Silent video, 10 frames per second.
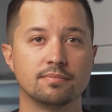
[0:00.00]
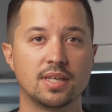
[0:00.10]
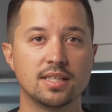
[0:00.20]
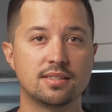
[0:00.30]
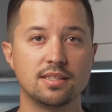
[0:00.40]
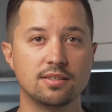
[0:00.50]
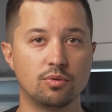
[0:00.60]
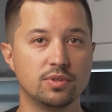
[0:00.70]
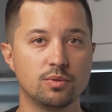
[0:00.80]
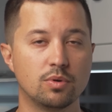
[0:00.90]
It's the
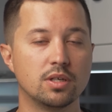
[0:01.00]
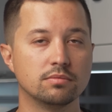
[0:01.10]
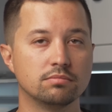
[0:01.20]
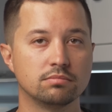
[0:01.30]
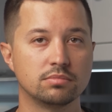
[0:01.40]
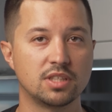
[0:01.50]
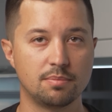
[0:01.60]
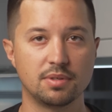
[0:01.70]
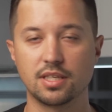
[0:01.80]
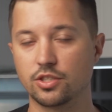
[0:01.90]
only one
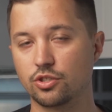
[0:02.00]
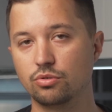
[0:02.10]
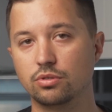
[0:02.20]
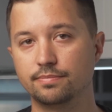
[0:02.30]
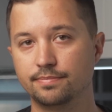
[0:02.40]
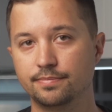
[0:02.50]
keeping the engine cool.